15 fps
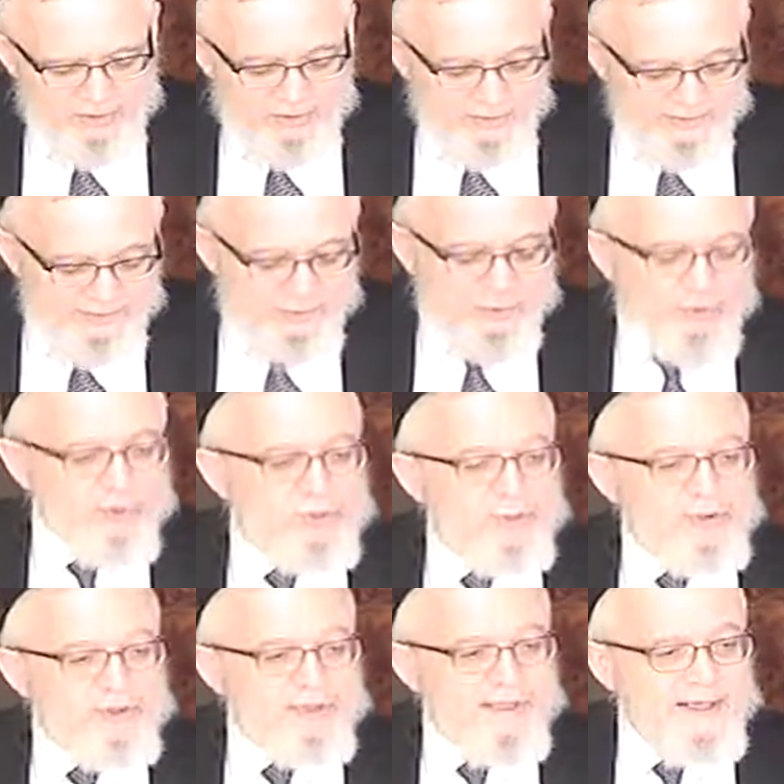
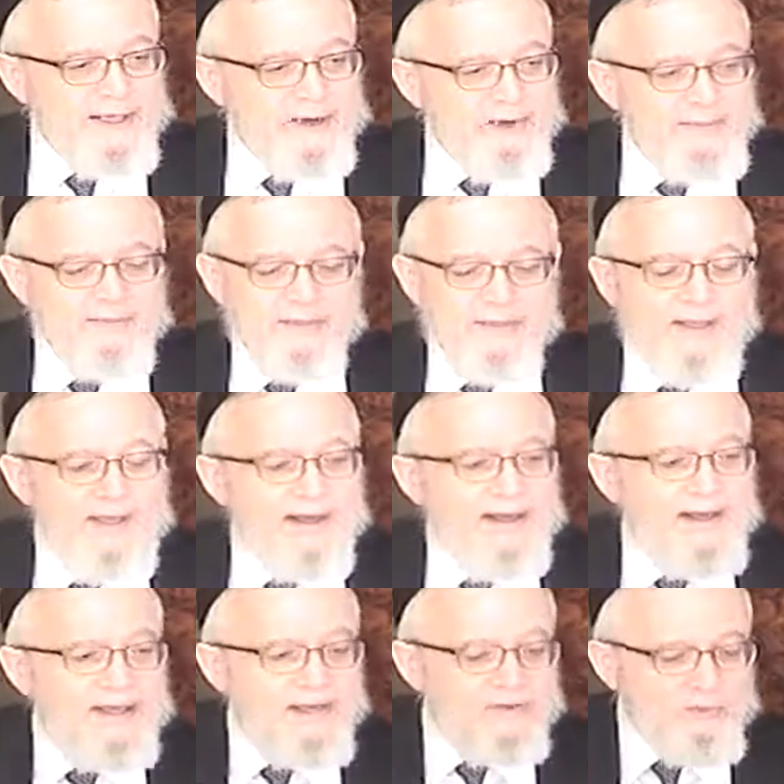At,
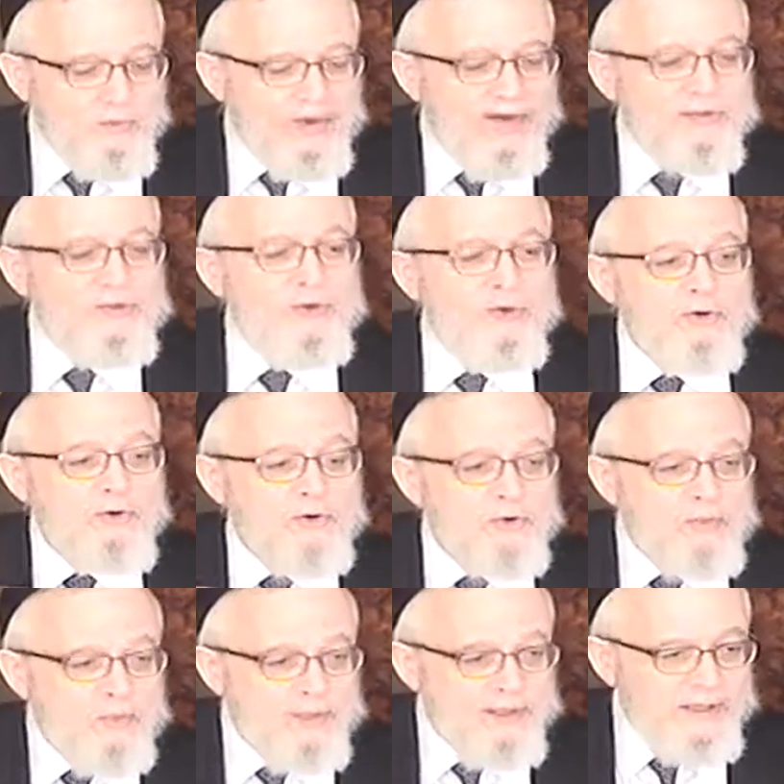at what? At your
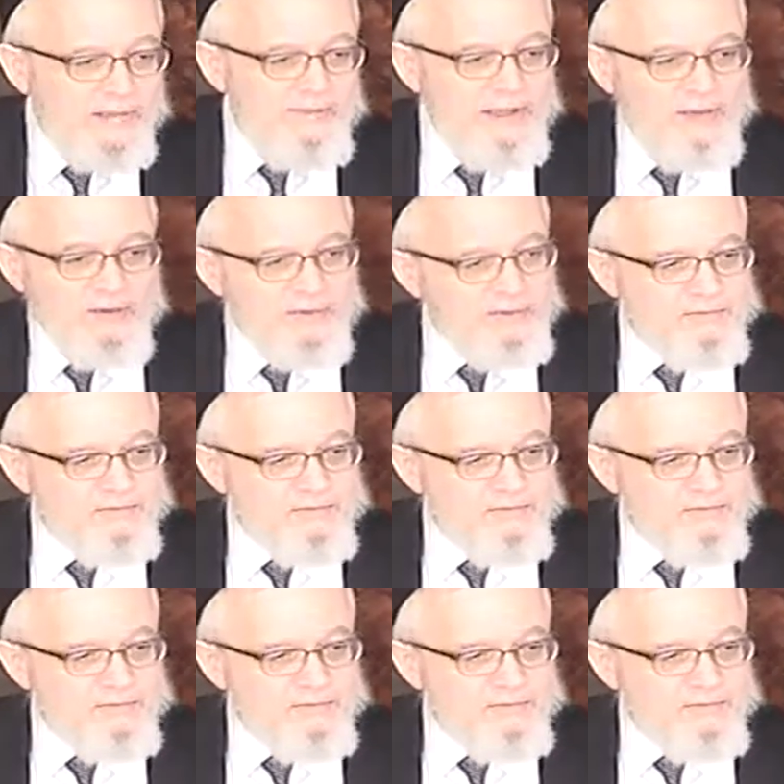goodwill, I'm here.